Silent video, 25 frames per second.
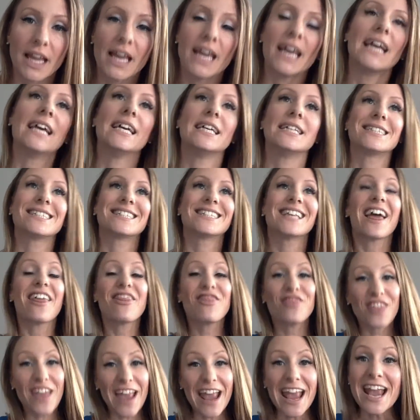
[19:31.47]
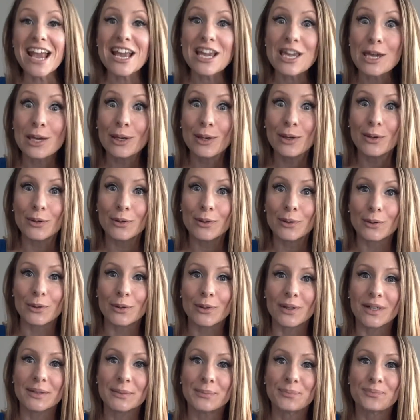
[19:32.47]
it's thank
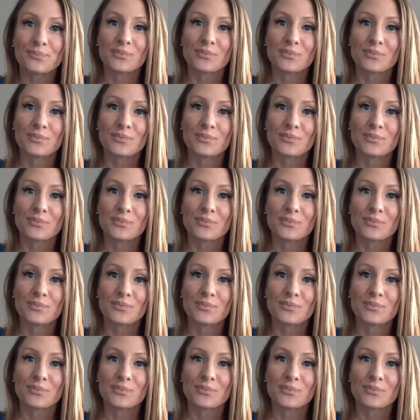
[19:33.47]
you,